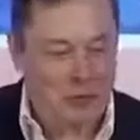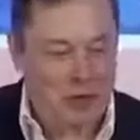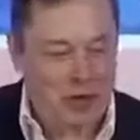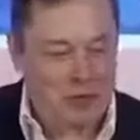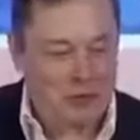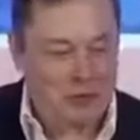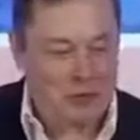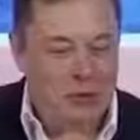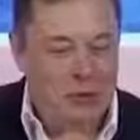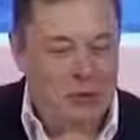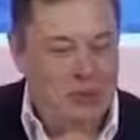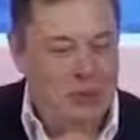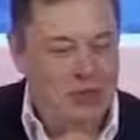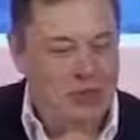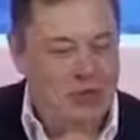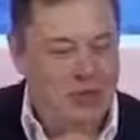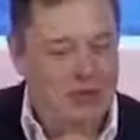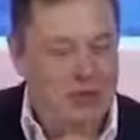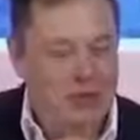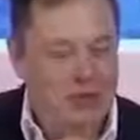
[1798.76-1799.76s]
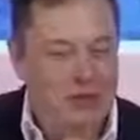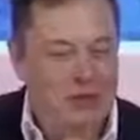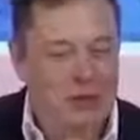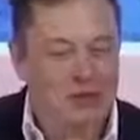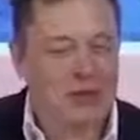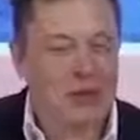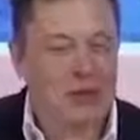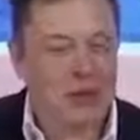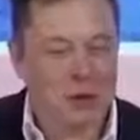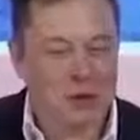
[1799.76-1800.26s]
But
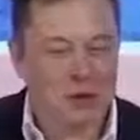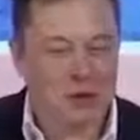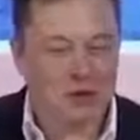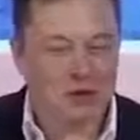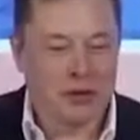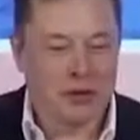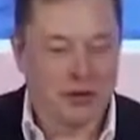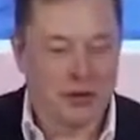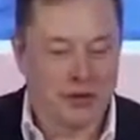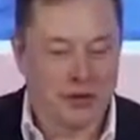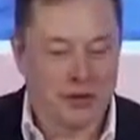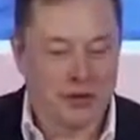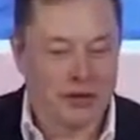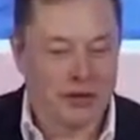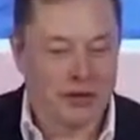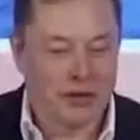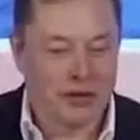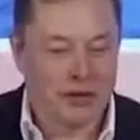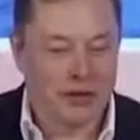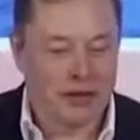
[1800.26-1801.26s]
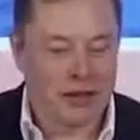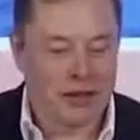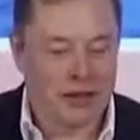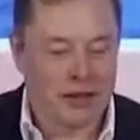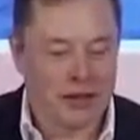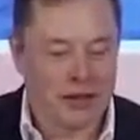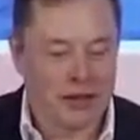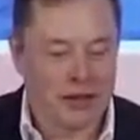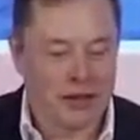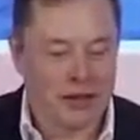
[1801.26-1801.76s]
if you had a 2,500 mile,
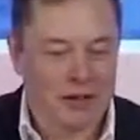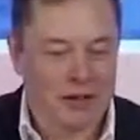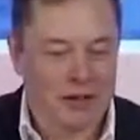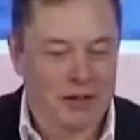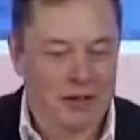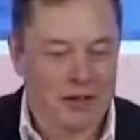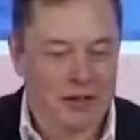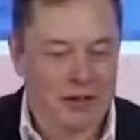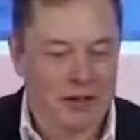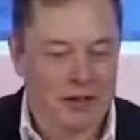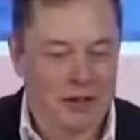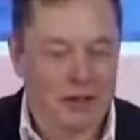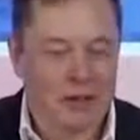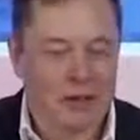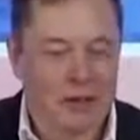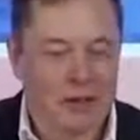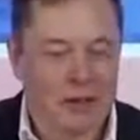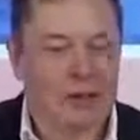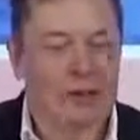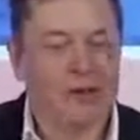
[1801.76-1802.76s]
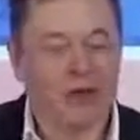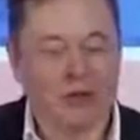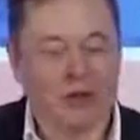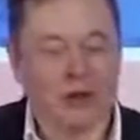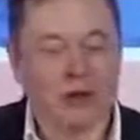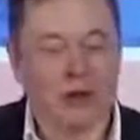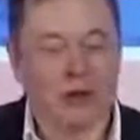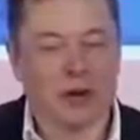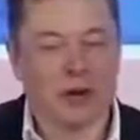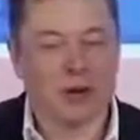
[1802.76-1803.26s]
if
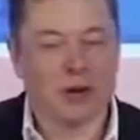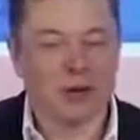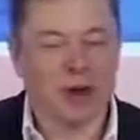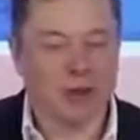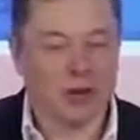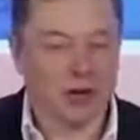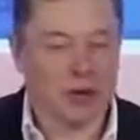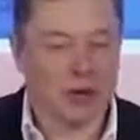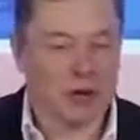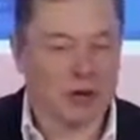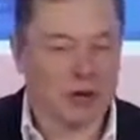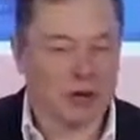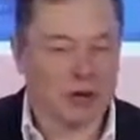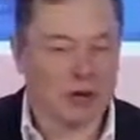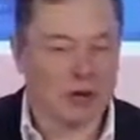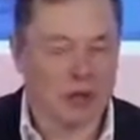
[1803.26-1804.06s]
you had a car that could go